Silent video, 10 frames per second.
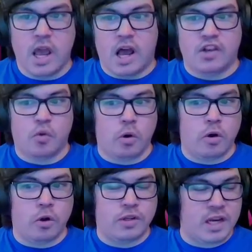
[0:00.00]
uh, Squirrel
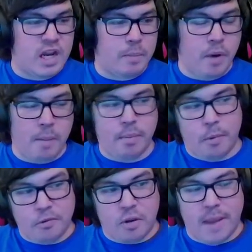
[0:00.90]
Girl did get a bump
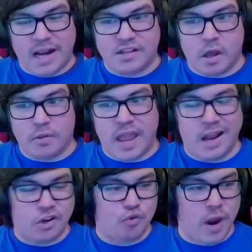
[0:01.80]
both on max health
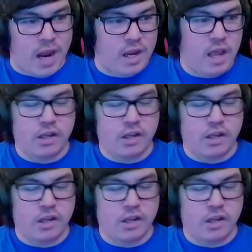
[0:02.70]
and drain,